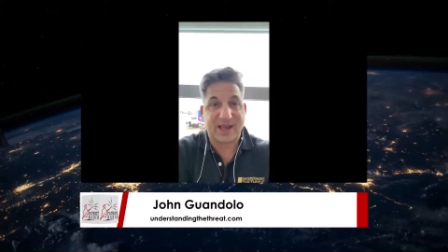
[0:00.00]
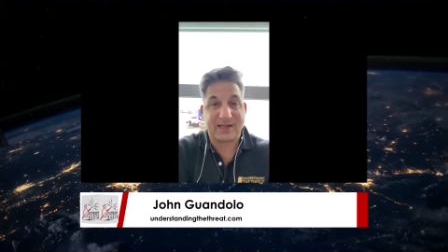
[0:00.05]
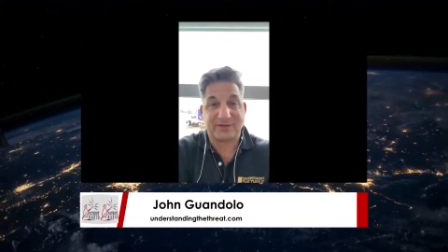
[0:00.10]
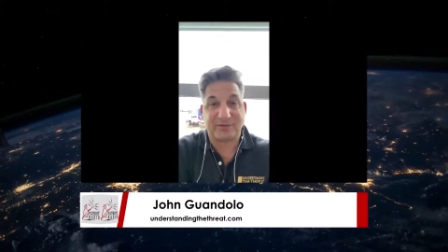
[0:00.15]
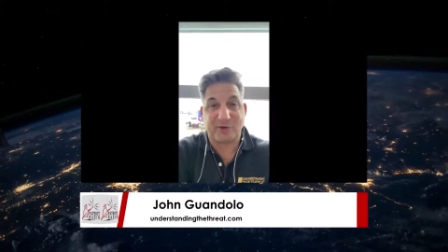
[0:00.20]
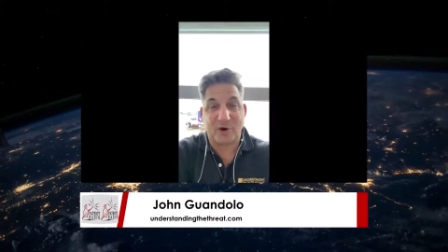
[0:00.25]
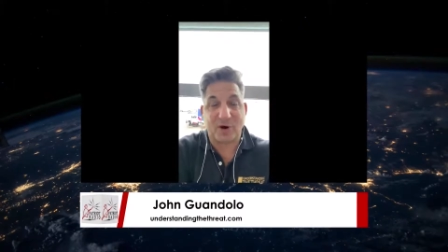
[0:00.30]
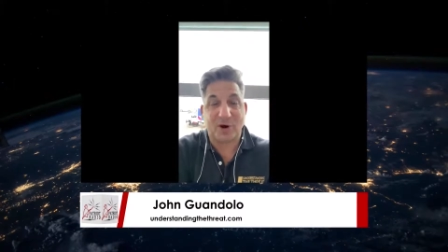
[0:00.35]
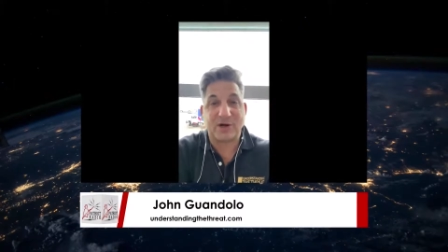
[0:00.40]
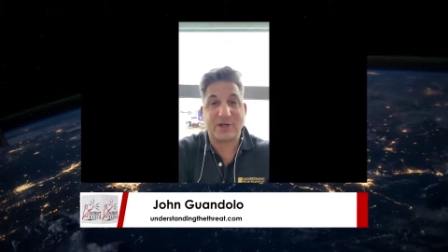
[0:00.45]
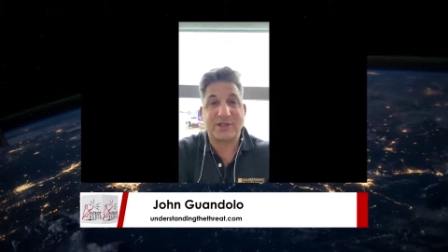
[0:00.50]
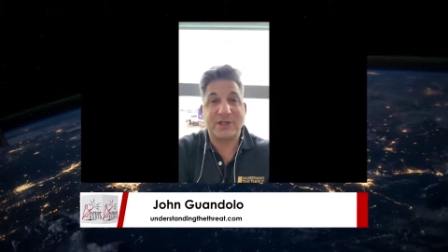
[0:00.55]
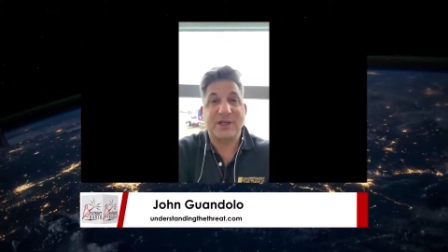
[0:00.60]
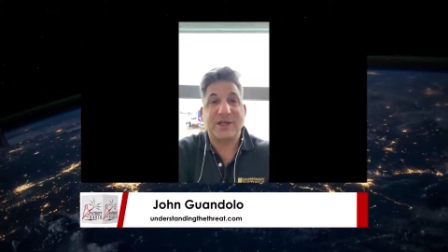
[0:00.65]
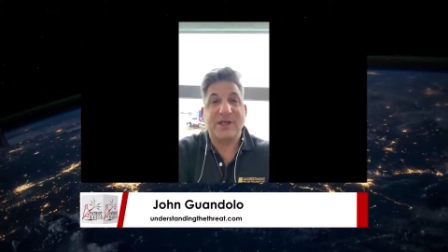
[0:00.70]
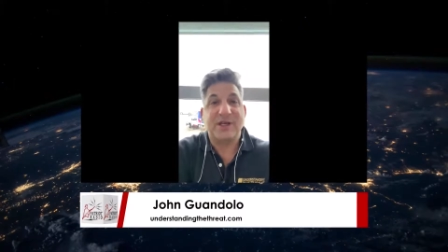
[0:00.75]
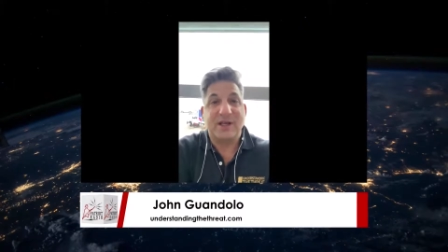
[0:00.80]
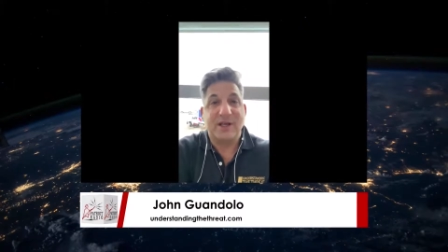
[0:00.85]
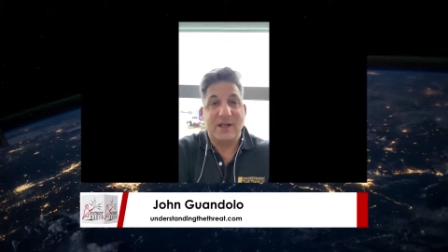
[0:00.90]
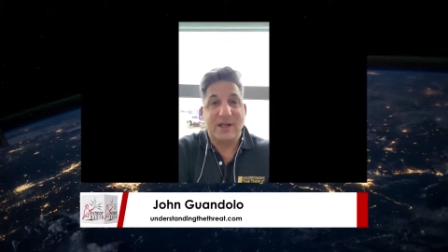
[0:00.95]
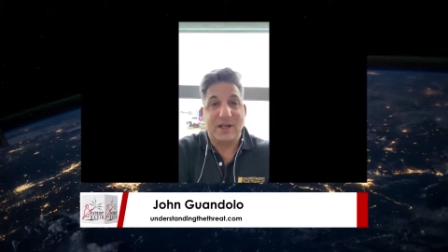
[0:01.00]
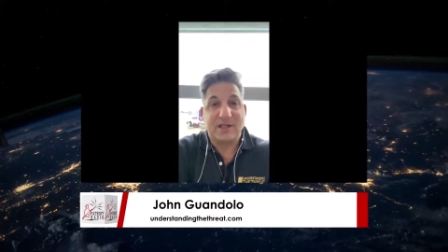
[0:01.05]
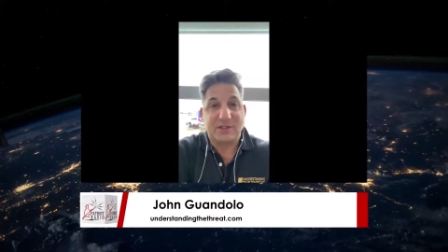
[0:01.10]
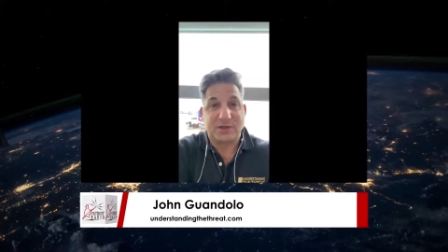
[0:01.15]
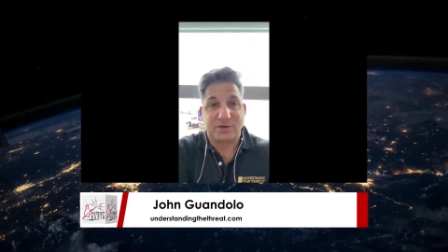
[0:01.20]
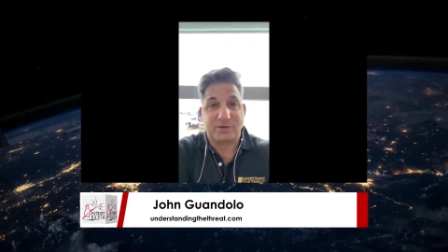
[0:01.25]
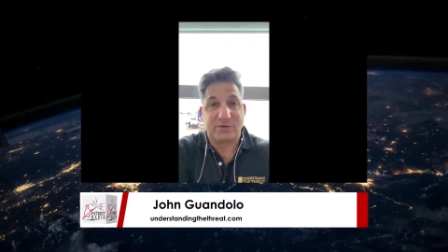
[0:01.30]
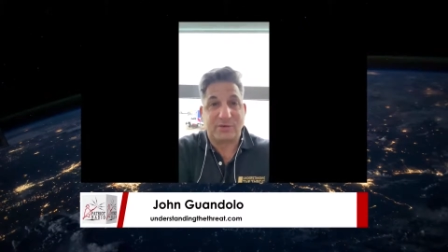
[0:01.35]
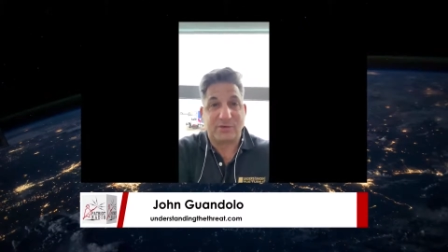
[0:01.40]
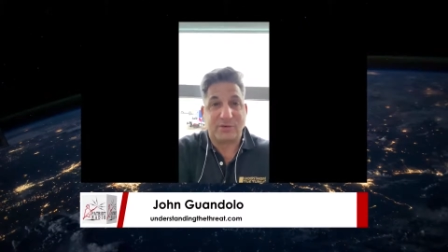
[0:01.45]
As far as
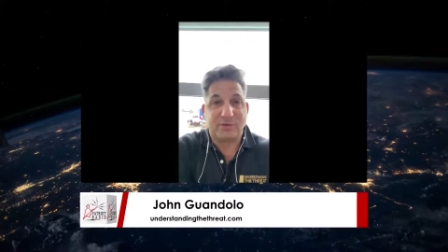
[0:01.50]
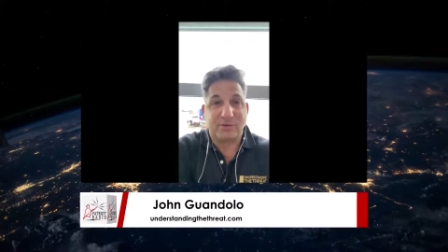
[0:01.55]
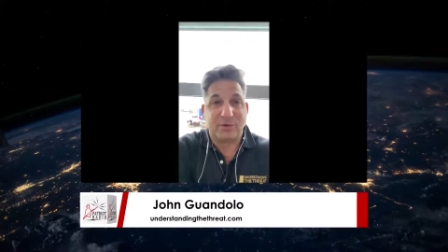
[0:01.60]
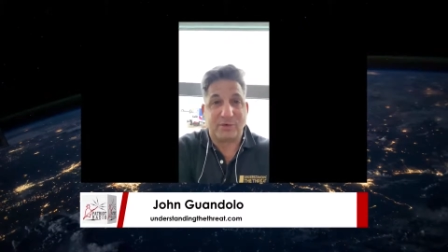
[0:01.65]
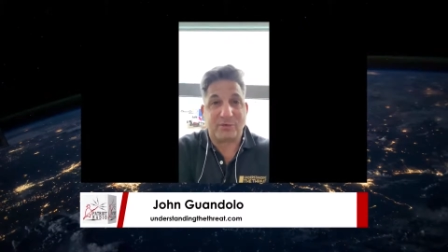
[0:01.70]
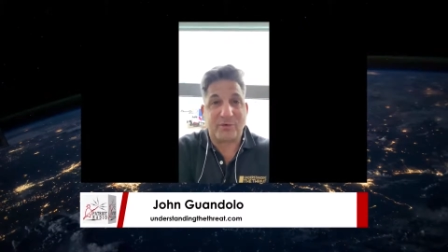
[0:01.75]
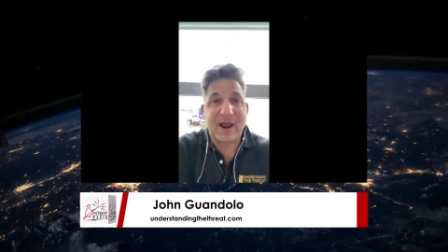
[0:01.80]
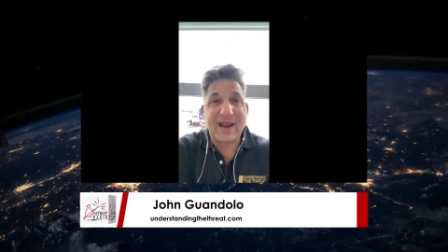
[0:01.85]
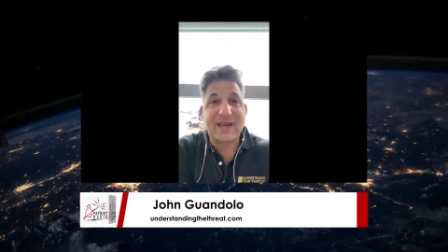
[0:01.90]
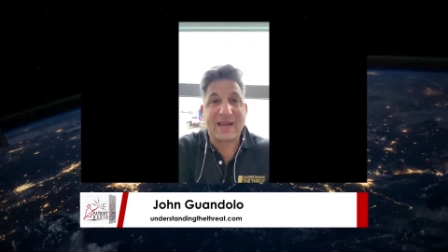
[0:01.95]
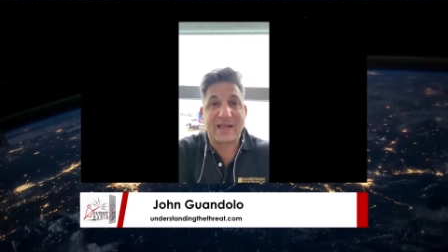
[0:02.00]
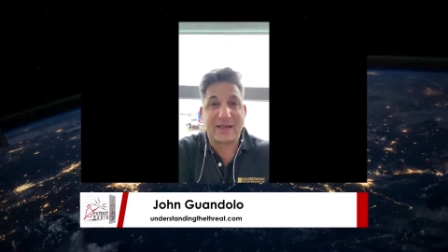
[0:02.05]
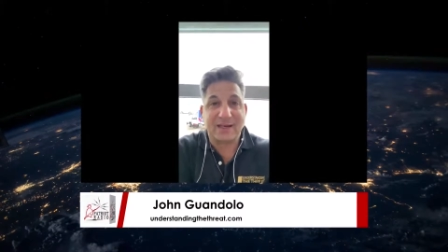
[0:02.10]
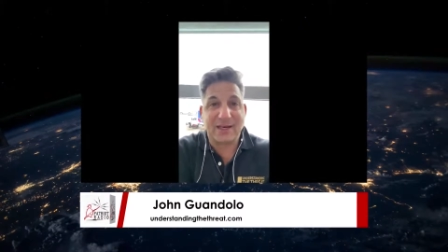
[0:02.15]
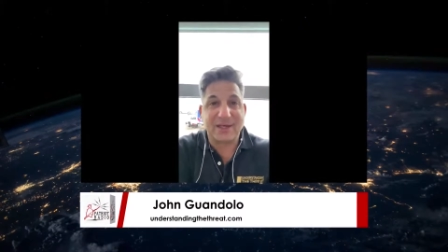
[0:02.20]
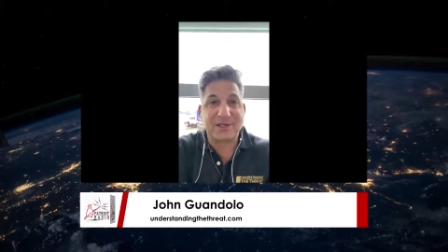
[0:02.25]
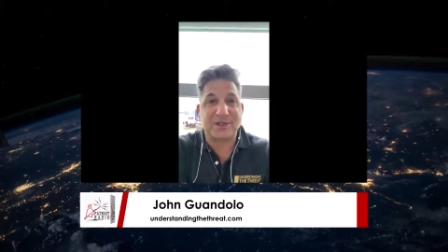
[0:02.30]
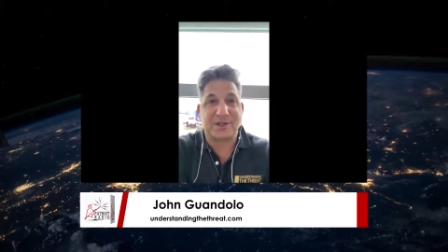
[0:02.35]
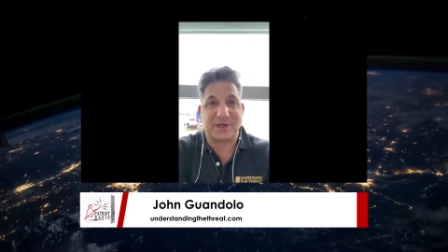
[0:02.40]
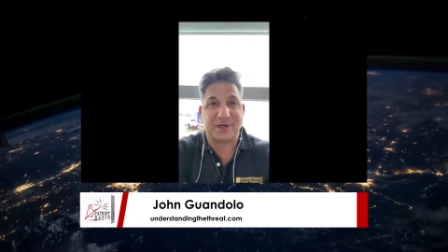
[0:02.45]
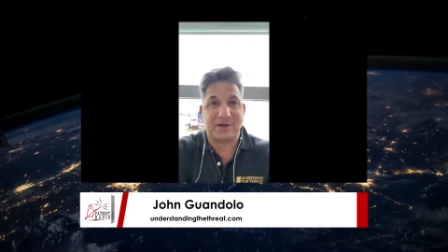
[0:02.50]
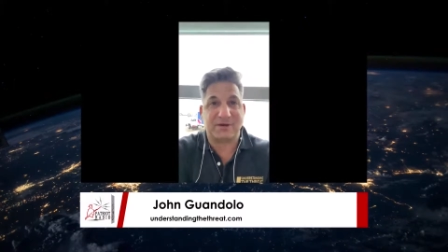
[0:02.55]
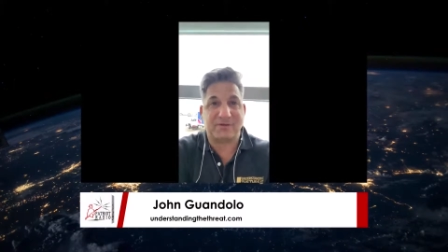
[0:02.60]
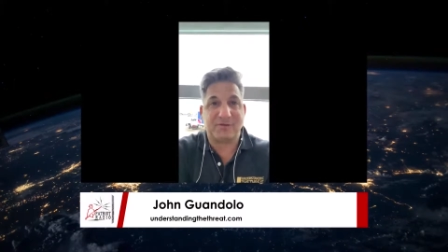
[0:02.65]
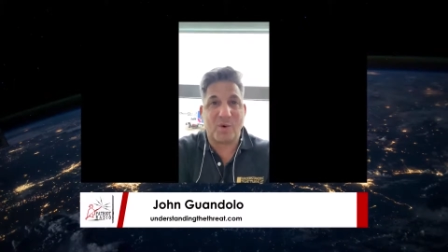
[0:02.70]
the recognition